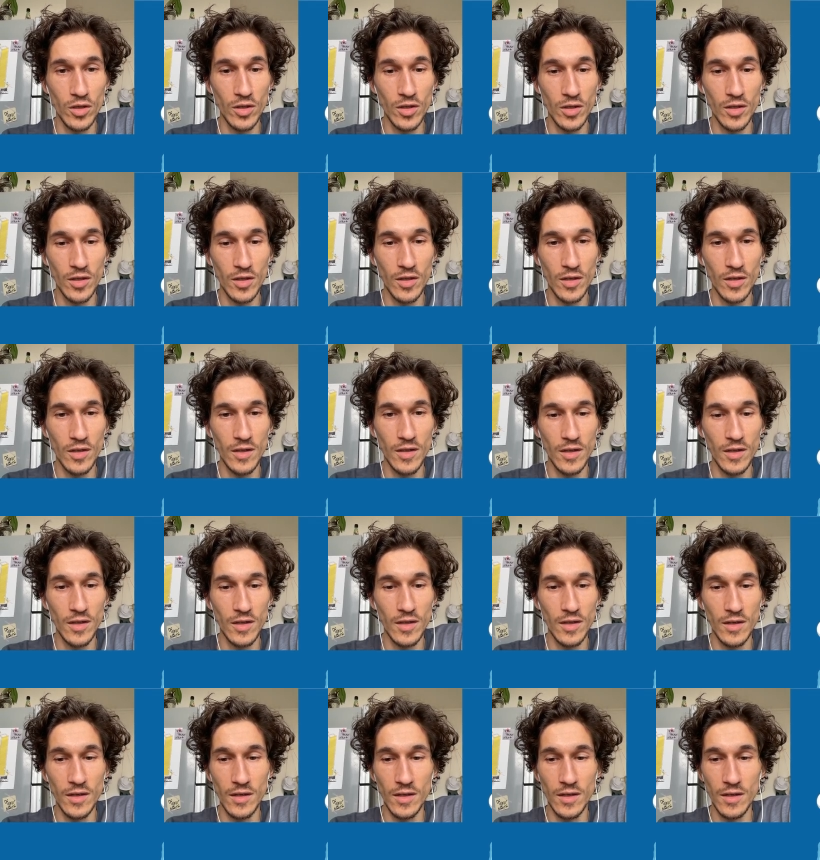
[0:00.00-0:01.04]

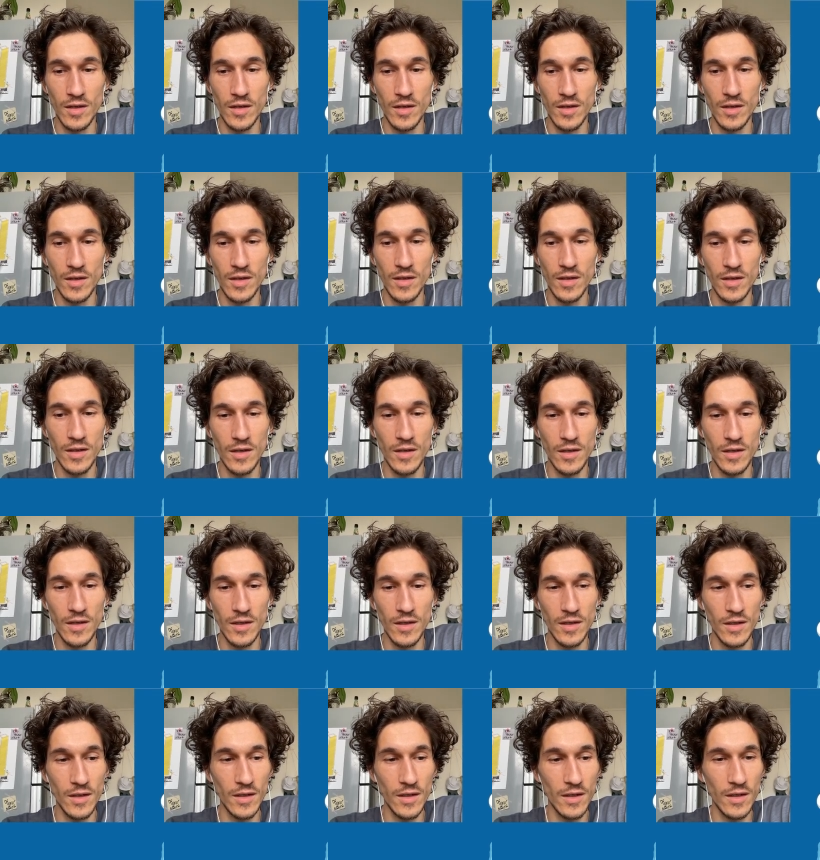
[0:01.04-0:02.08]

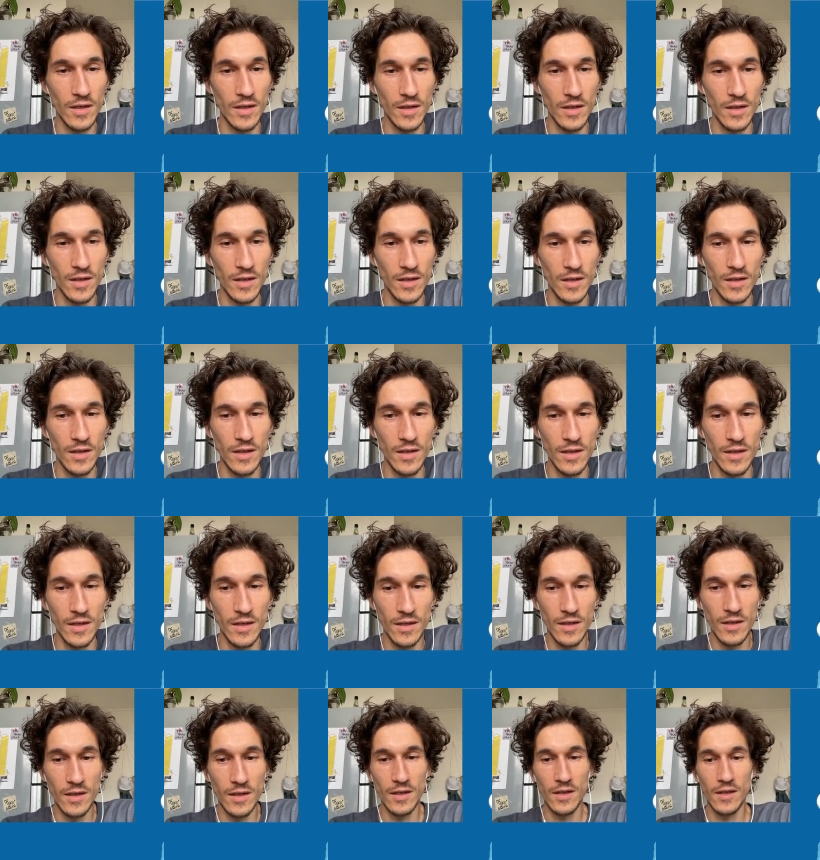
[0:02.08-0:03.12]

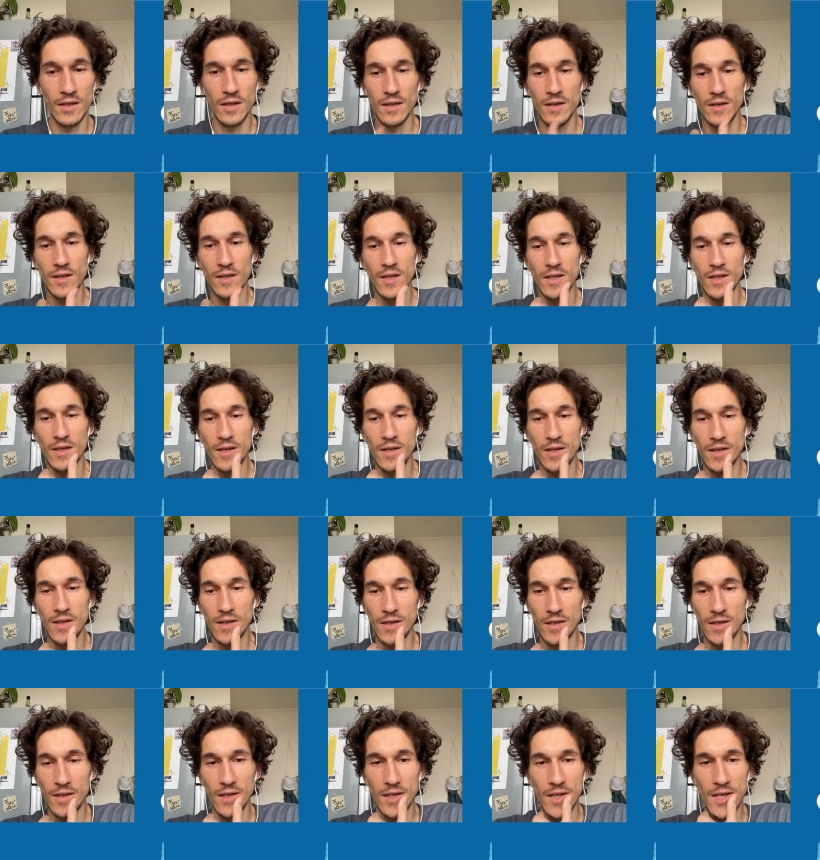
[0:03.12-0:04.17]

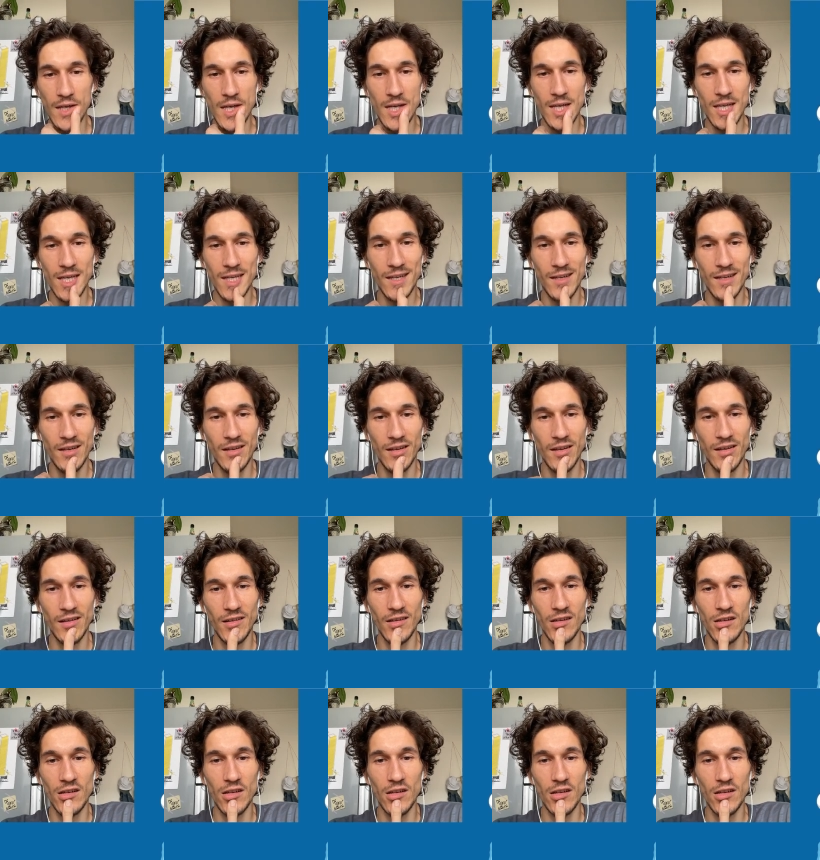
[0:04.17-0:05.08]
Nobody speaks.